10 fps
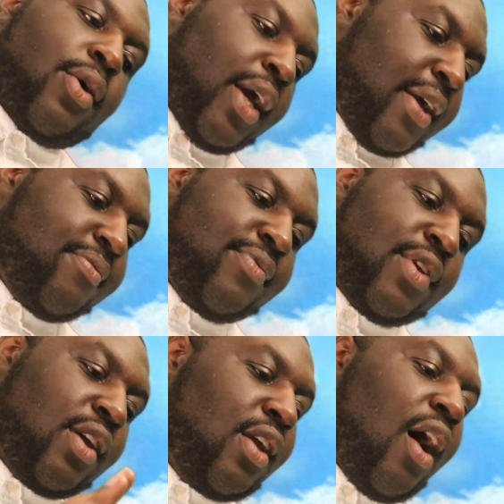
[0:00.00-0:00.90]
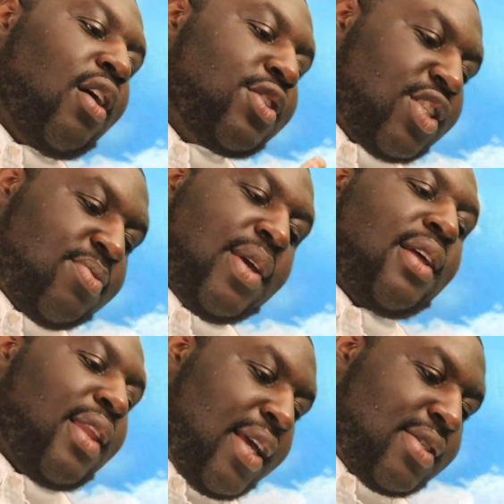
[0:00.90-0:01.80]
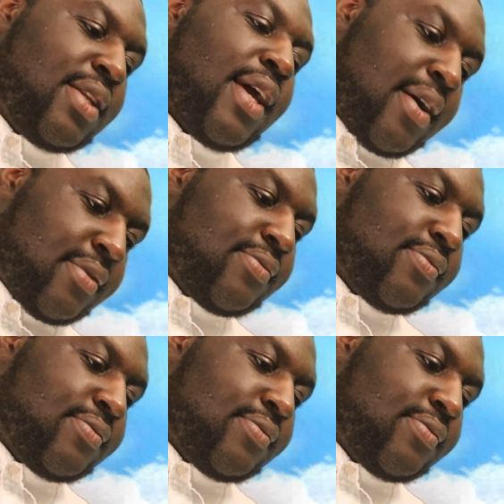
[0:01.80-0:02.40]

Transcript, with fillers: Okay, y'all are just being lazy now.